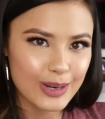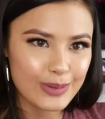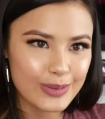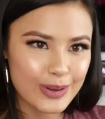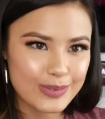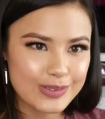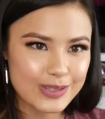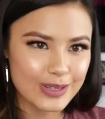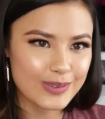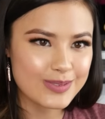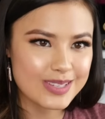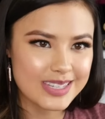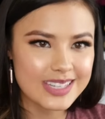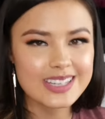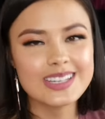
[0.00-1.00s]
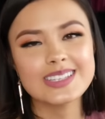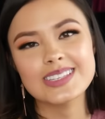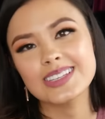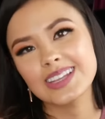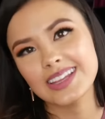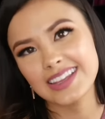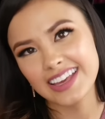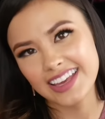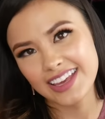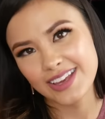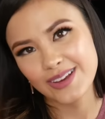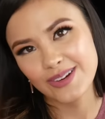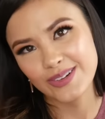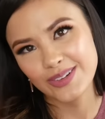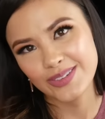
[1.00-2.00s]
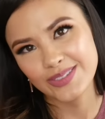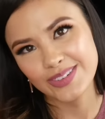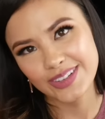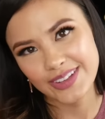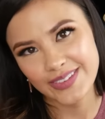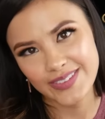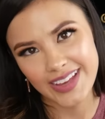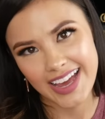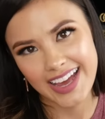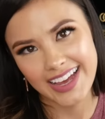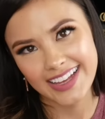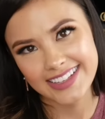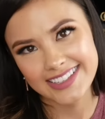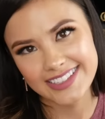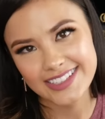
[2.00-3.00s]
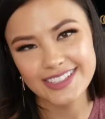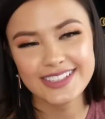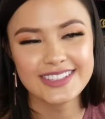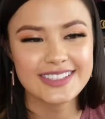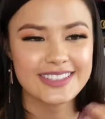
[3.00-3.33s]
rough surfaces and then they heal really fast.